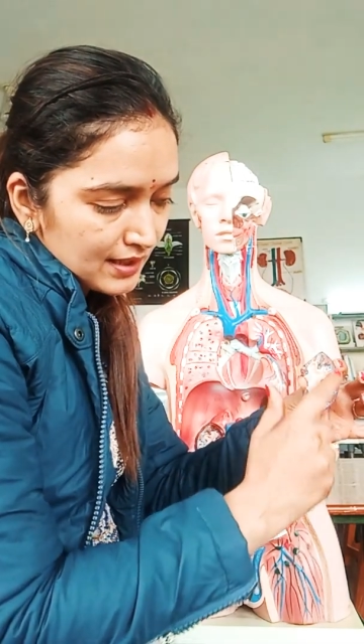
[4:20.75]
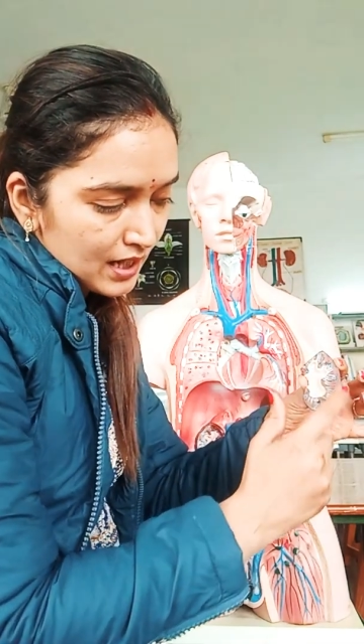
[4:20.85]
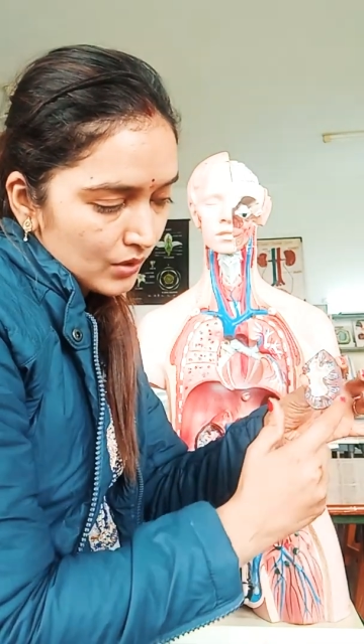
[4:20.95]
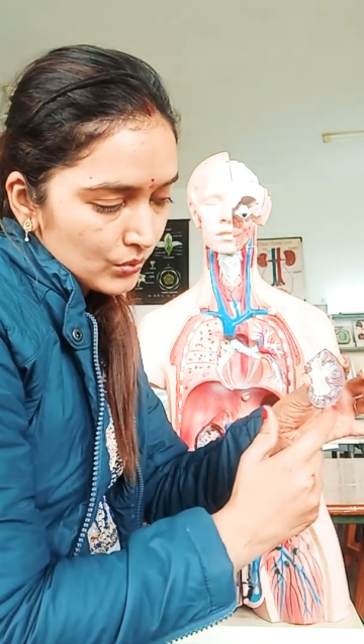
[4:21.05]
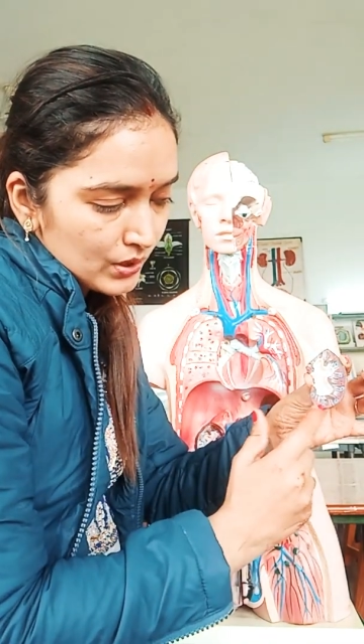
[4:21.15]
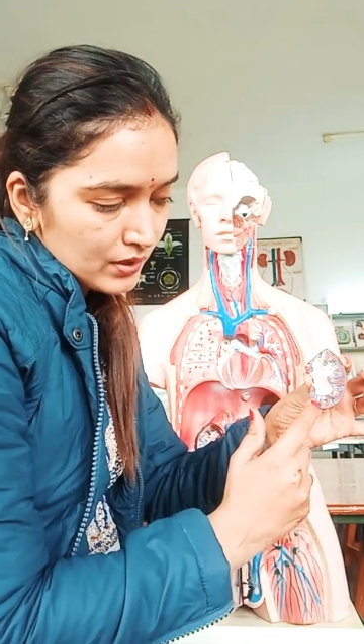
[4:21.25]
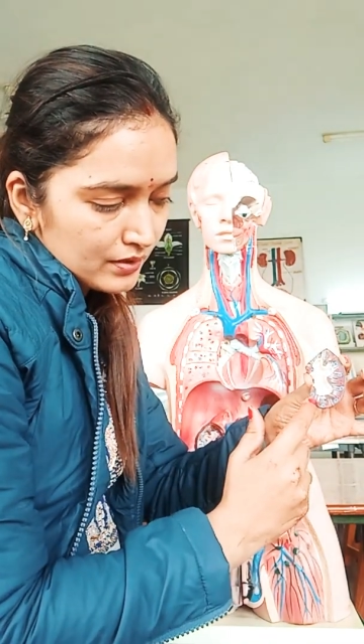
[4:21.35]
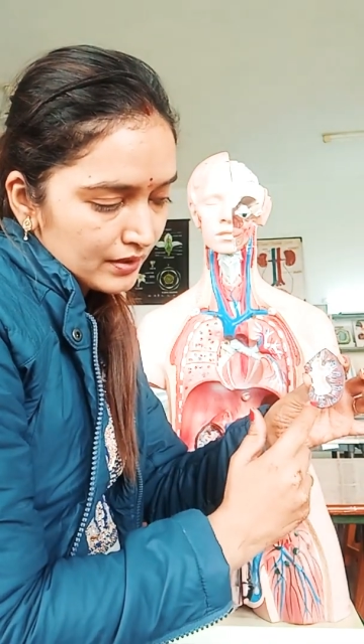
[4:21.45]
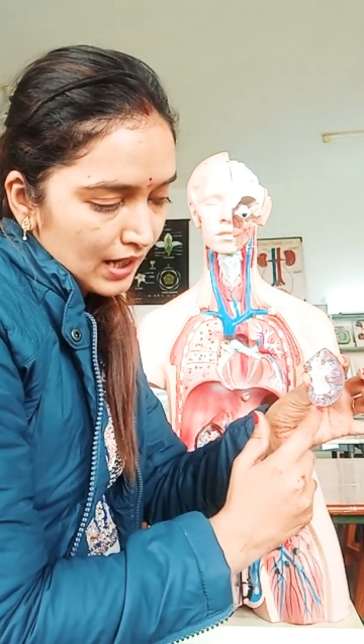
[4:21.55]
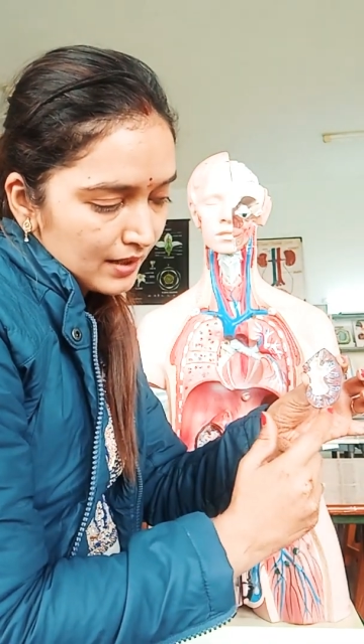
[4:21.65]

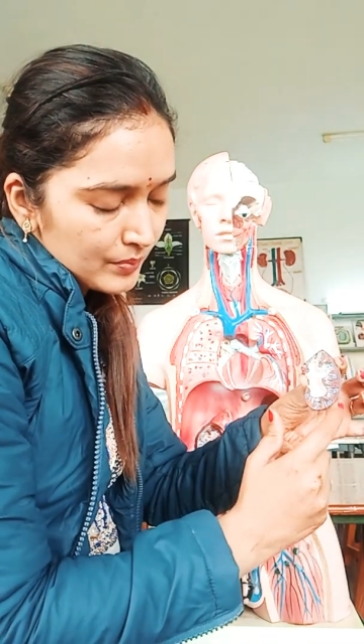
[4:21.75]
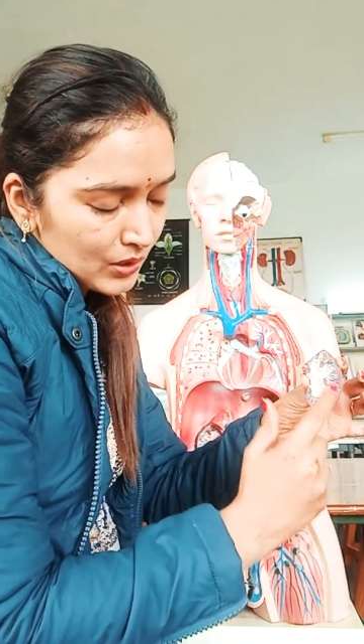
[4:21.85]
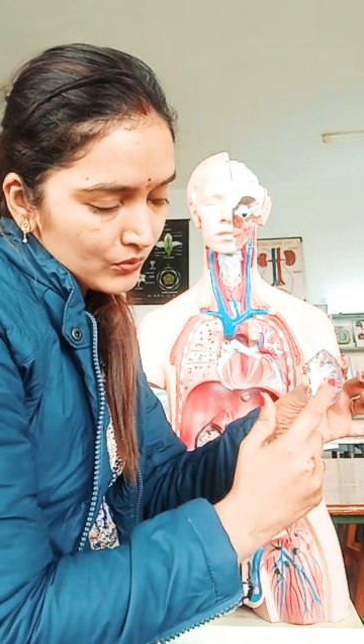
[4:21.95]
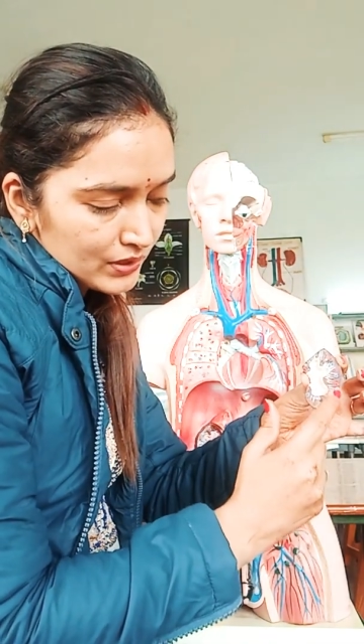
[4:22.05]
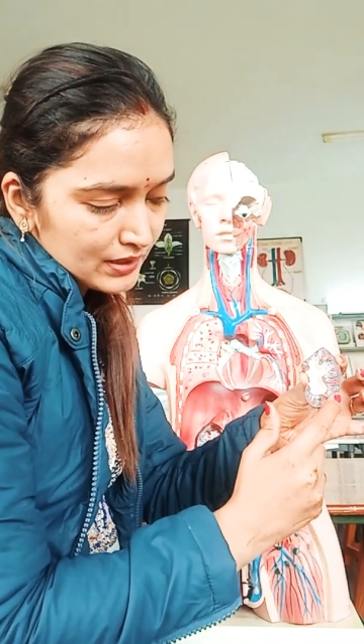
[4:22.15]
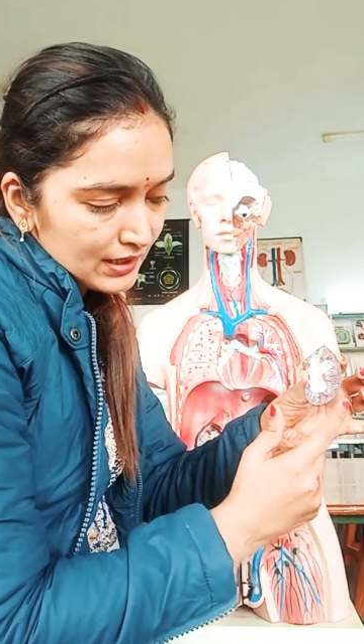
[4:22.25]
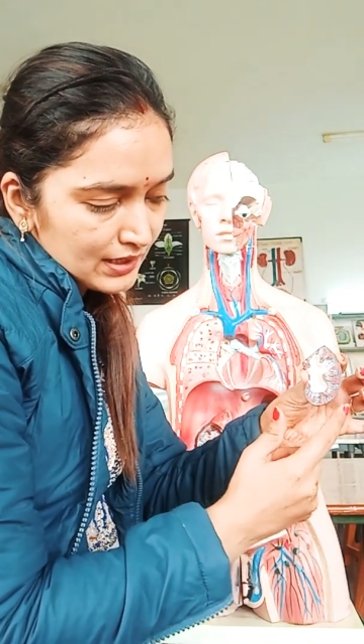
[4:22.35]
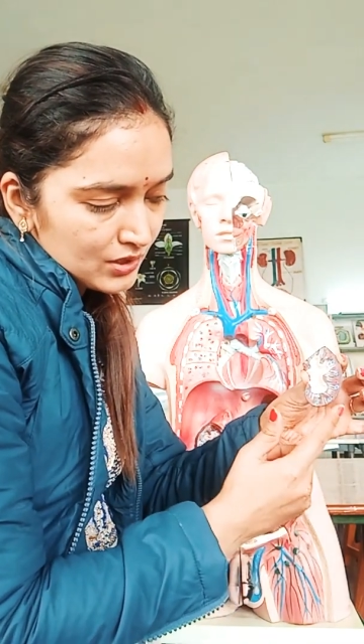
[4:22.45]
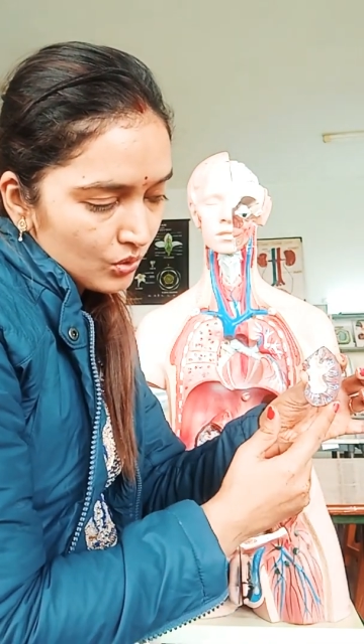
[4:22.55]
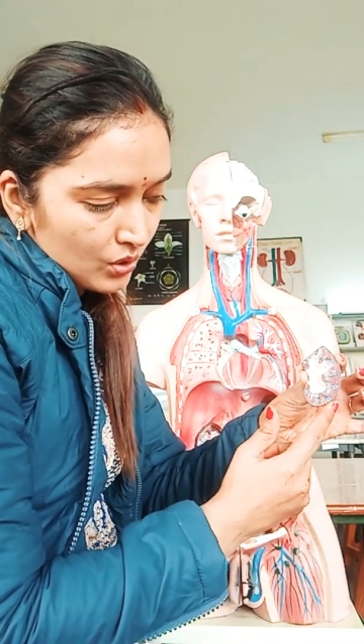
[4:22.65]
outer dark brown region
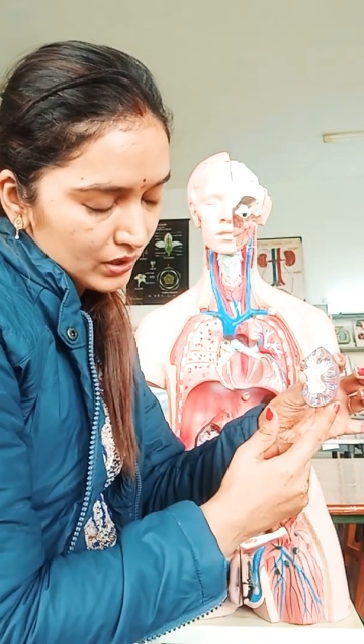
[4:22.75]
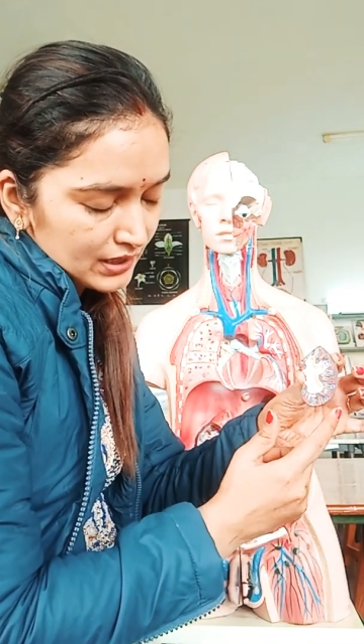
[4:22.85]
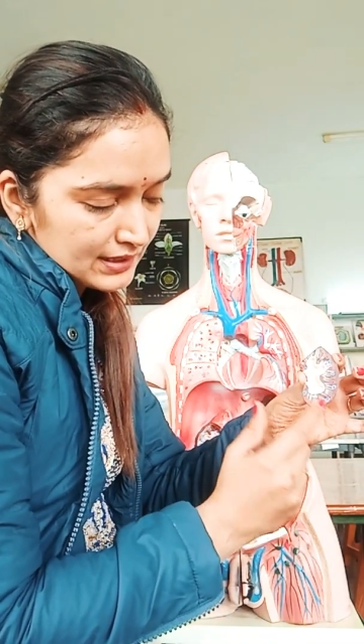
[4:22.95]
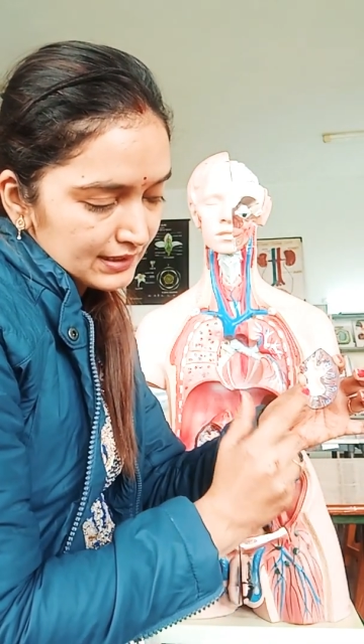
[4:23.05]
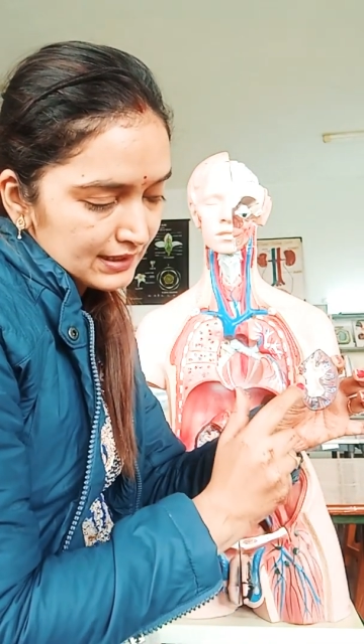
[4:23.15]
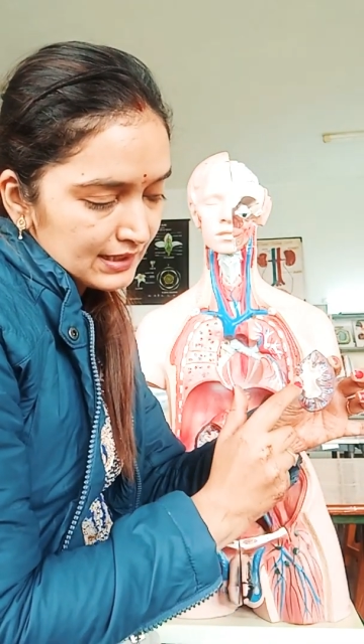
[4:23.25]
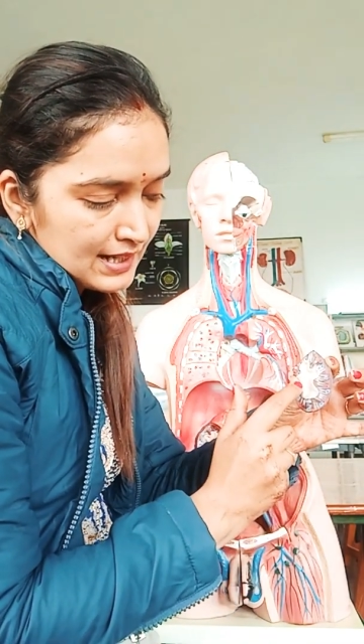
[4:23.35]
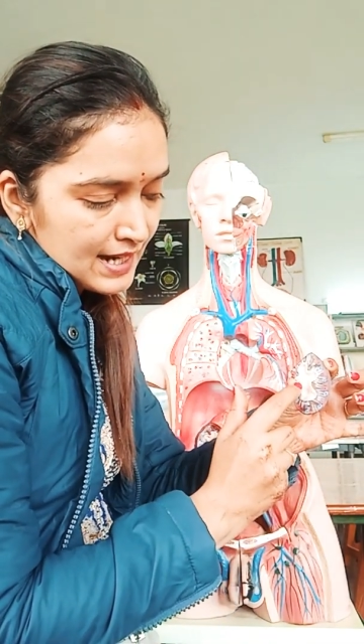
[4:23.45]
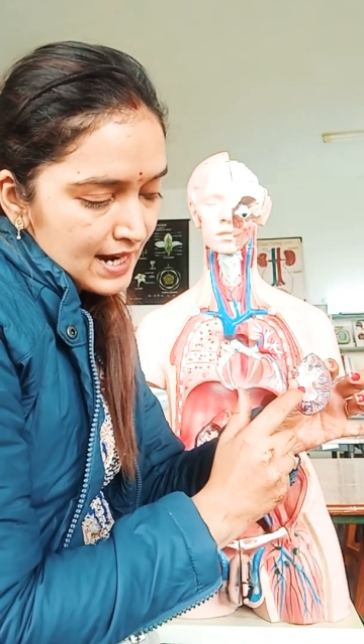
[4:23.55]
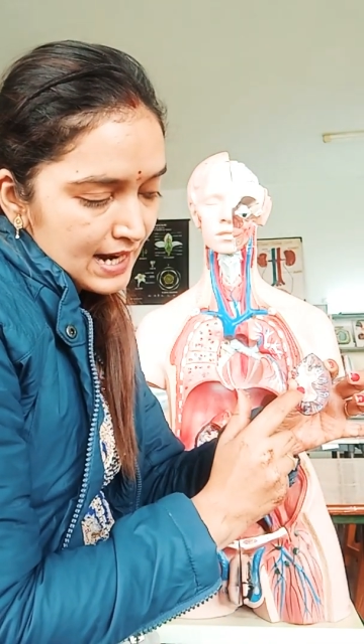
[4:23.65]
is cortex region,
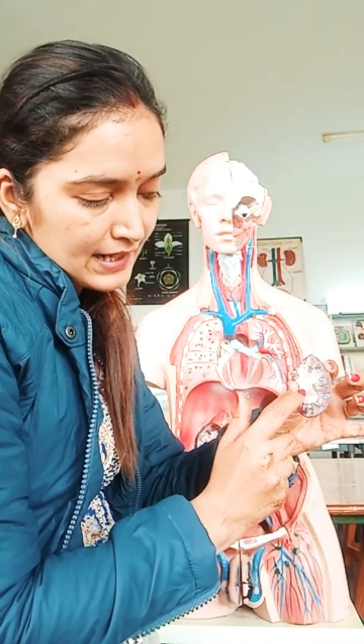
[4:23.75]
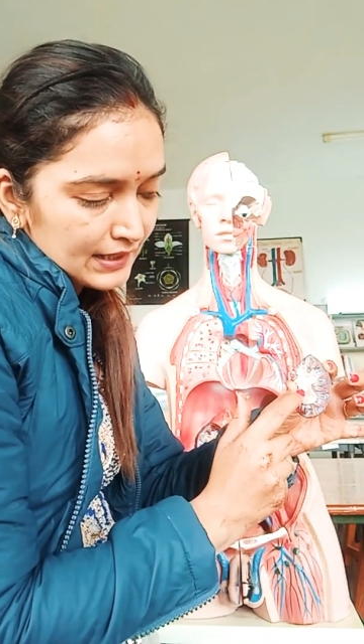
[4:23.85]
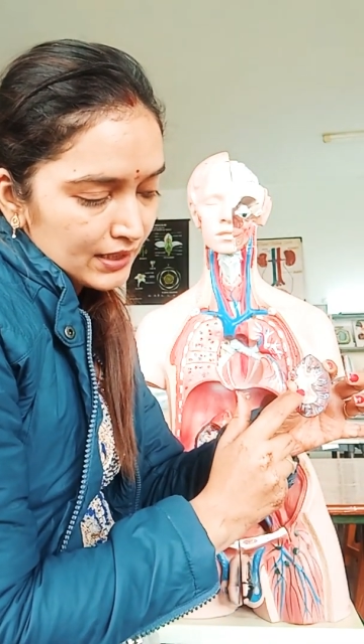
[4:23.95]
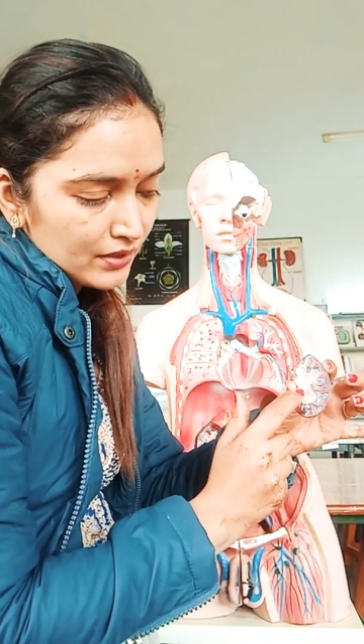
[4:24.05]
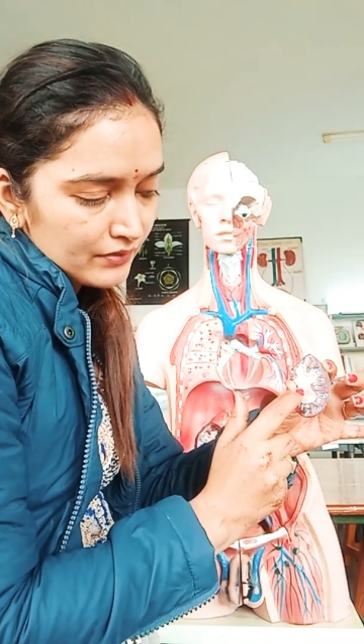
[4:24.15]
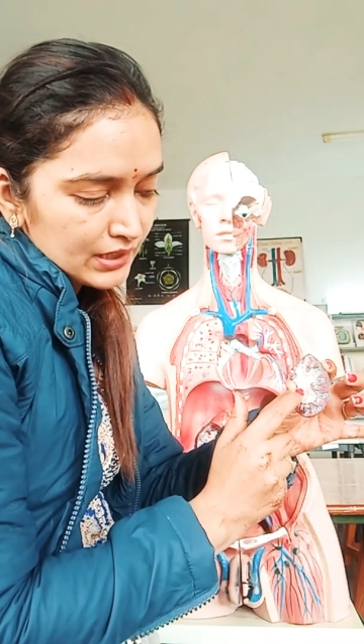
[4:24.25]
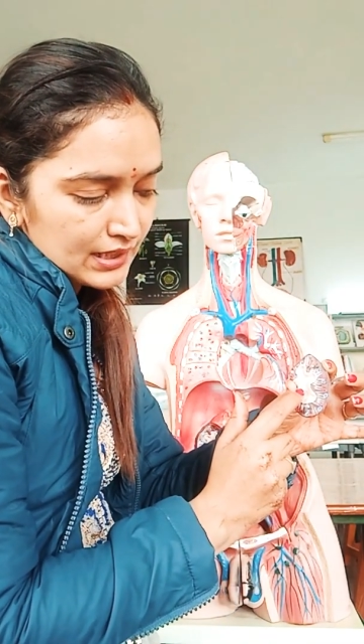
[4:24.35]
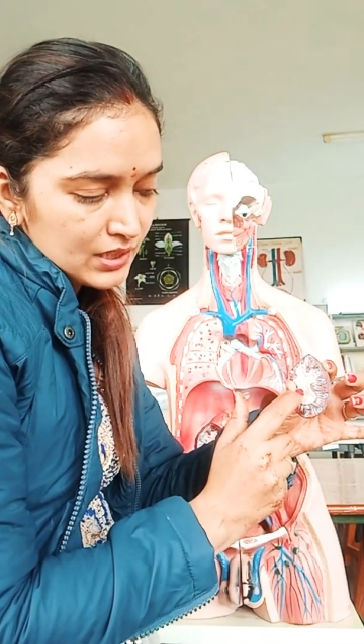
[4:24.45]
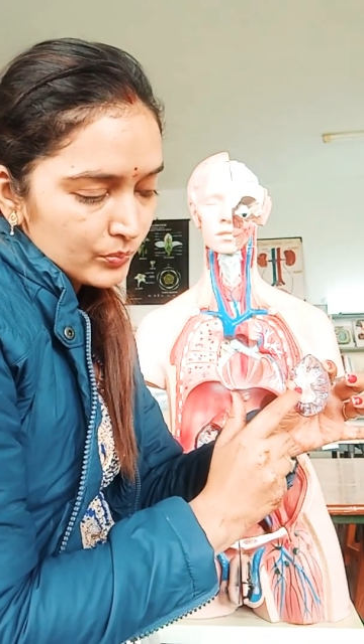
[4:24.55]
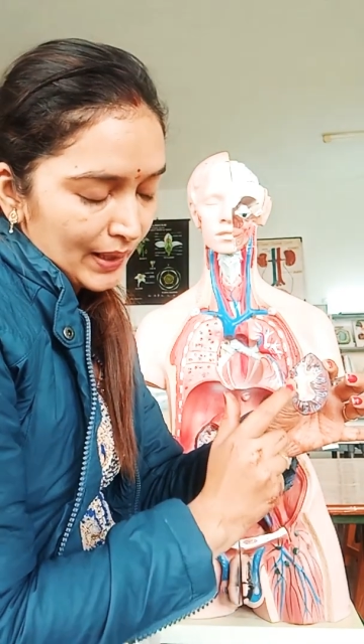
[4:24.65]
and inner one
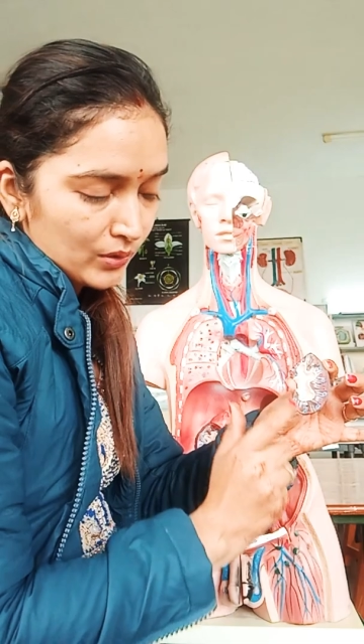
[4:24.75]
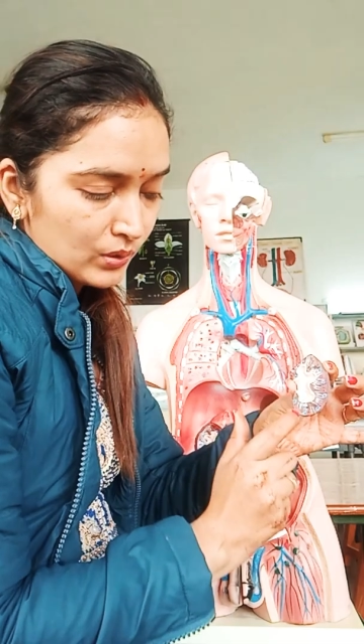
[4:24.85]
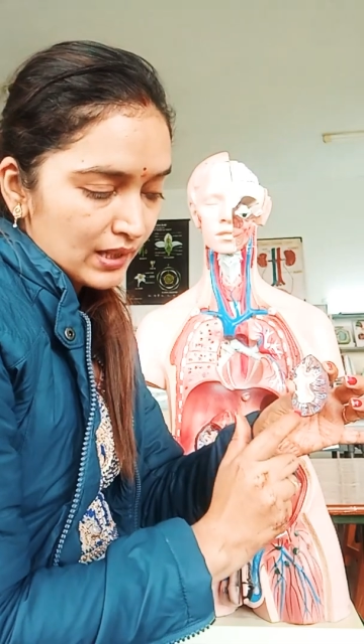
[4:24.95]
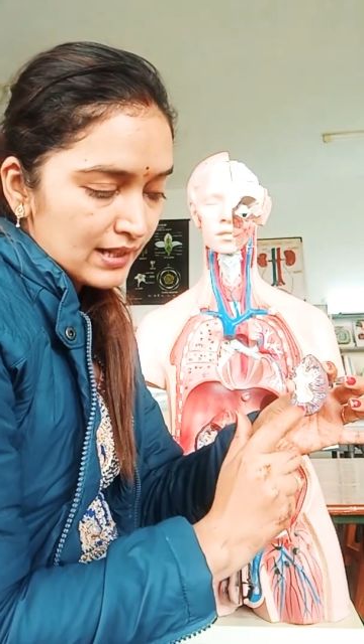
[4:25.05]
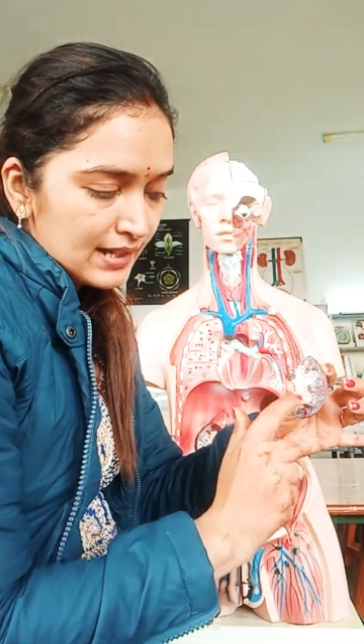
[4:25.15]
is medulla,